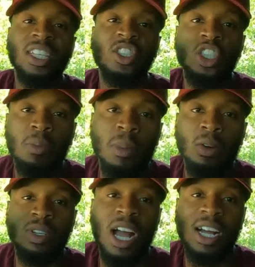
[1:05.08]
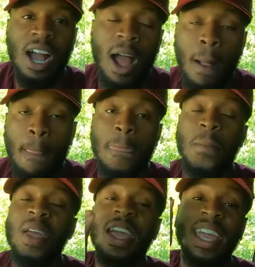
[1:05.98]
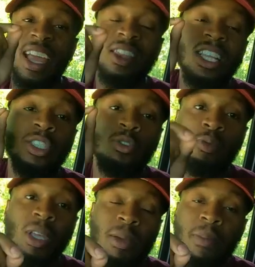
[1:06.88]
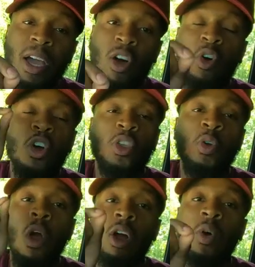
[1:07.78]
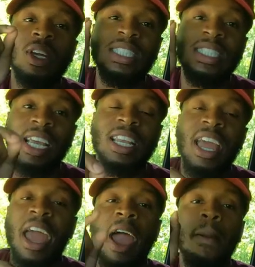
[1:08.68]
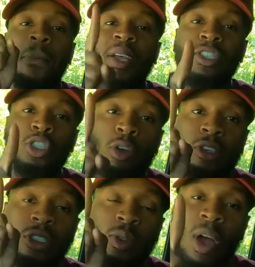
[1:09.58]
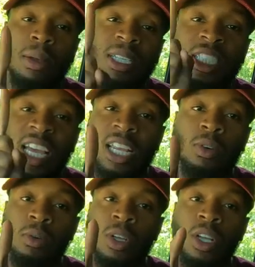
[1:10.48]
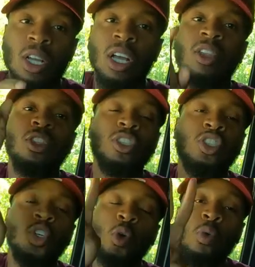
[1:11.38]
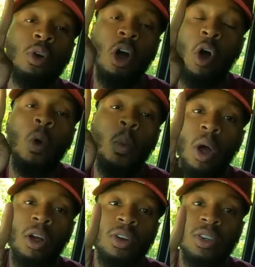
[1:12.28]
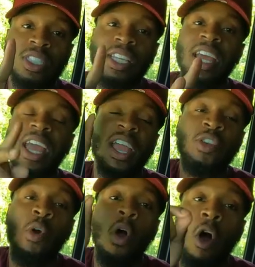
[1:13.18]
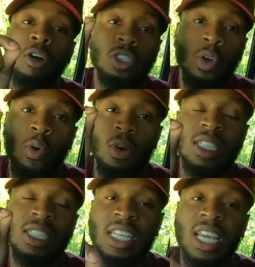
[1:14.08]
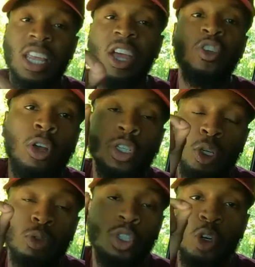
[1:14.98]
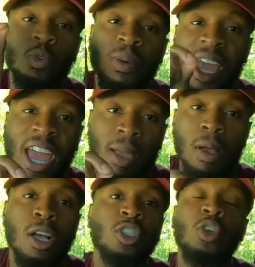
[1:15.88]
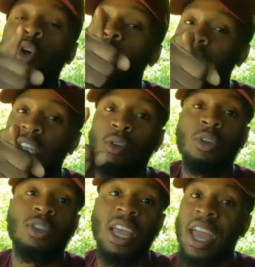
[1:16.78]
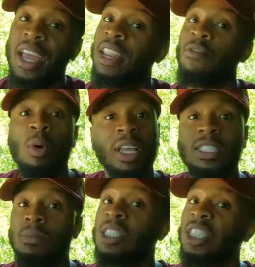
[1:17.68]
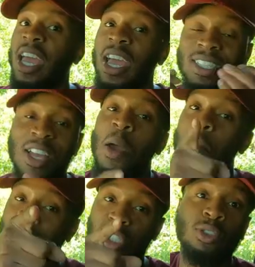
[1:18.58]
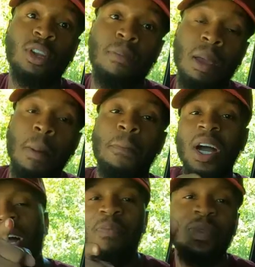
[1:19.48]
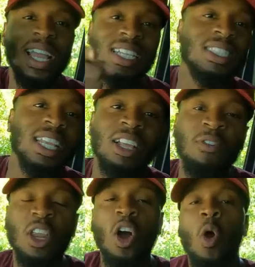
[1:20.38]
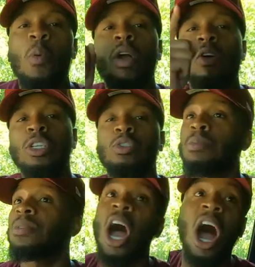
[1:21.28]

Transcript: at gmail dot com. In this email, you are going to send a picture showing you subscribe to the channel, the two code words, and you are also going to send your YouTube name so you can go out there and do your thing. And if you want to get something to change, make sure you do that, baby. But in today's video, we are going to do some